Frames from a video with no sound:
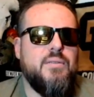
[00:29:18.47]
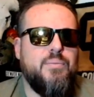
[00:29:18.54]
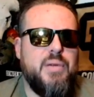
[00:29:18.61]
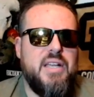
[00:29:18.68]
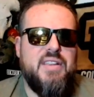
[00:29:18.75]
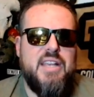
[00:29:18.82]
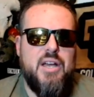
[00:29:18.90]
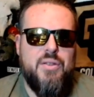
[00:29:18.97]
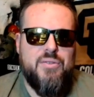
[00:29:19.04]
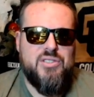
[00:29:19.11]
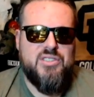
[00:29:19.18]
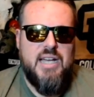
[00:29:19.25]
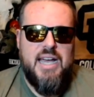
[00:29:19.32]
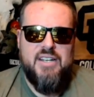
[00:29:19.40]
the other
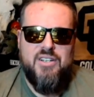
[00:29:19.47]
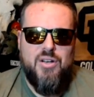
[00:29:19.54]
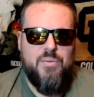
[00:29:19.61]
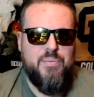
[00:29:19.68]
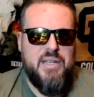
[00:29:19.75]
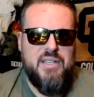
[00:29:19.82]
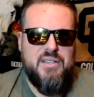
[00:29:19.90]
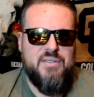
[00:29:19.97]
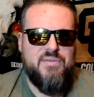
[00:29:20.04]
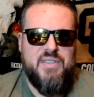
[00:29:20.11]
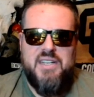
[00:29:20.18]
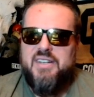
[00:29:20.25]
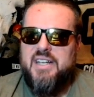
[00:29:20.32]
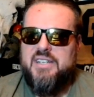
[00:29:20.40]
side. Don't be the
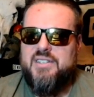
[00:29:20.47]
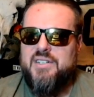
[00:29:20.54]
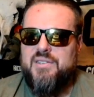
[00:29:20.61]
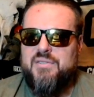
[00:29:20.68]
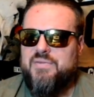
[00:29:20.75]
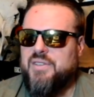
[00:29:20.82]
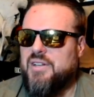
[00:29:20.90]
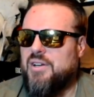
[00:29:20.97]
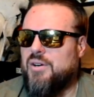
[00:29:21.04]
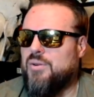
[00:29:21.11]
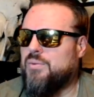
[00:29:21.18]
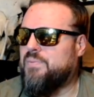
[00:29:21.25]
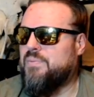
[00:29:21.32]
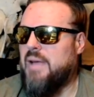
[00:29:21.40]
vindictive,
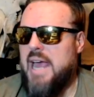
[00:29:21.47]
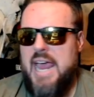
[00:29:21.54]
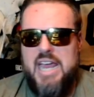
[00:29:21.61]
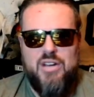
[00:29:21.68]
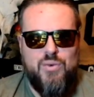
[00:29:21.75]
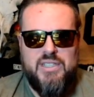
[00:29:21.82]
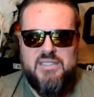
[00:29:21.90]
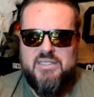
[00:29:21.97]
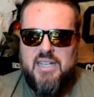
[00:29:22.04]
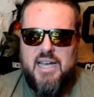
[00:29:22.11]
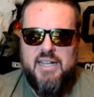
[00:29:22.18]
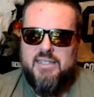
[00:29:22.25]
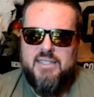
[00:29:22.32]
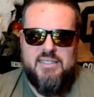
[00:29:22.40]
angry
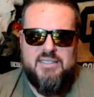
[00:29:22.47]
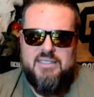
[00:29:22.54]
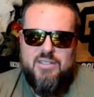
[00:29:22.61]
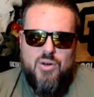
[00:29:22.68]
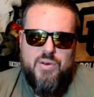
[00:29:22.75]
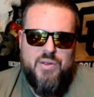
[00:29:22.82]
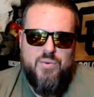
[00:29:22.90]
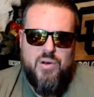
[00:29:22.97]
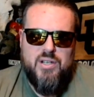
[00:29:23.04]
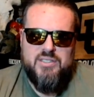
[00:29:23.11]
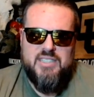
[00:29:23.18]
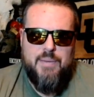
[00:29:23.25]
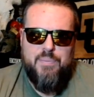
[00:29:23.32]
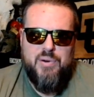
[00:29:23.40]
side. It doesn't go anywhere.
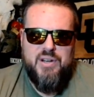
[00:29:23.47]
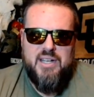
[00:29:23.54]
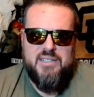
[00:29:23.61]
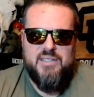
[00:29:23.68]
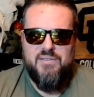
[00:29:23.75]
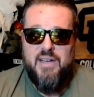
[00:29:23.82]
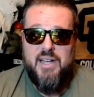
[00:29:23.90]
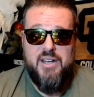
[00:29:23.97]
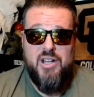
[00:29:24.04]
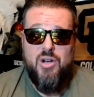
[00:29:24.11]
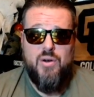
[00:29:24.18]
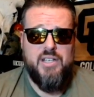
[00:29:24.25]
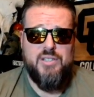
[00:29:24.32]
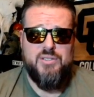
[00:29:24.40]
It's not productive. I
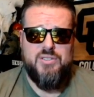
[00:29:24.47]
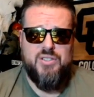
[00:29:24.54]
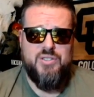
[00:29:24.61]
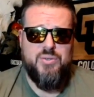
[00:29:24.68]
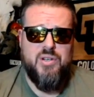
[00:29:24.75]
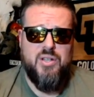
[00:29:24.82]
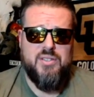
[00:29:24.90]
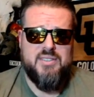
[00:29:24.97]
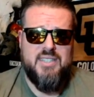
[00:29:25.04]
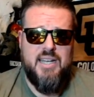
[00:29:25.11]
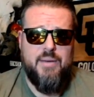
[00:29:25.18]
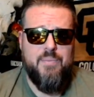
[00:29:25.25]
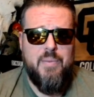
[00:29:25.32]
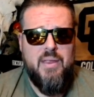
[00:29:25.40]
know I used to do it all the
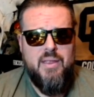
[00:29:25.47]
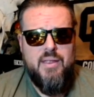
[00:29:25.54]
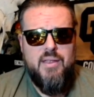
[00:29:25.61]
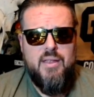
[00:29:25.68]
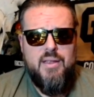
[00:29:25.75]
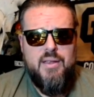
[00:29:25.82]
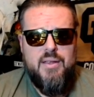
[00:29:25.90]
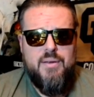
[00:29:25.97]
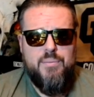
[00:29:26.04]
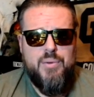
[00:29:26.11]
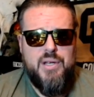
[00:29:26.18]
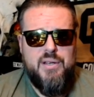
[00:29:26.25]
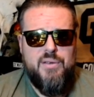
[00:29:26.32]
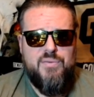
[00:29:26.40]
time.
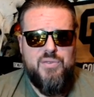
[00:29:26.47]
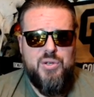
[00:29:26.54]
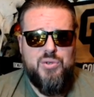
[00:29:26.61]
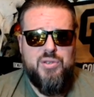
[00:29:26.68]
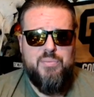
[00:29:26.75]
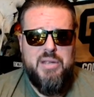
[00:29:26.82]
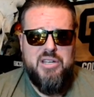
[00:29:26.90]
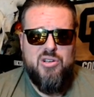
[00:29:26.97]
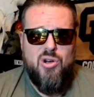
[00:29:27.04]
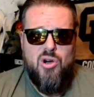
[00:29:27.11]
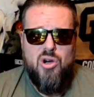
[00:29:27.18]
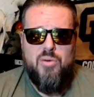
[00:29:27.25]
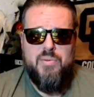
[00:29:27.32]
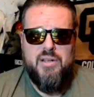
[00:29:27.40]
But if you can be
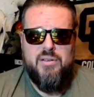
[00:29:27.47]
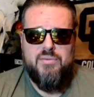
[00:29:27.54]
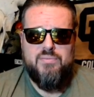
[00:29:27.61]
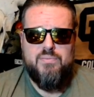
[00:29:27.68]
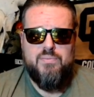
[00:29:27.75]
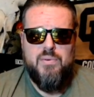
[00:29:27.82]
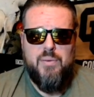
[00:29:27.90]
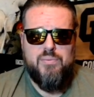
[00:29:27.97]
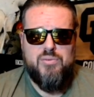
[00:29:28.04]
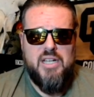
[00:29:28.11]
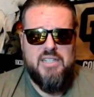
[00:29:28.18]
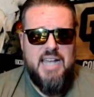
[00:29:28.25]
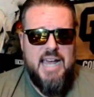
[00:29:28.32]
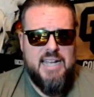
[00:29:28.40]
calm and
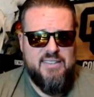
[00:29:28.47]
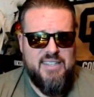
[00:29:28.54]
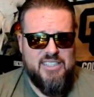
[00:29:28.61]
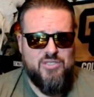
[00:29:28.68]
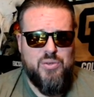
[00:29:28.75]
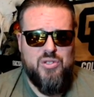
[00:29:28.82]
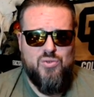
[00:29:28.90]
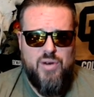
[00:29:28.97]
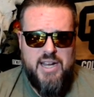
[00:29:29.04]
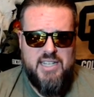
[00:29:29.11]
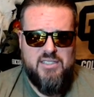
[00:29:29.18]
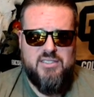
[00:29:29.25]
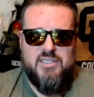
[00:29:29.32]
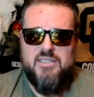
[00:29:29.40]
attack things with
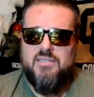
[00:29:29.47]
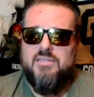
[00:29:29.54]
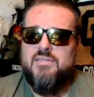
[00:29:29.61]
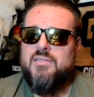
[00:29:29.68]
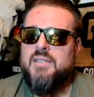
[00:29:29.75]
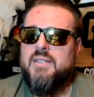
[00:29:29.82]
grace and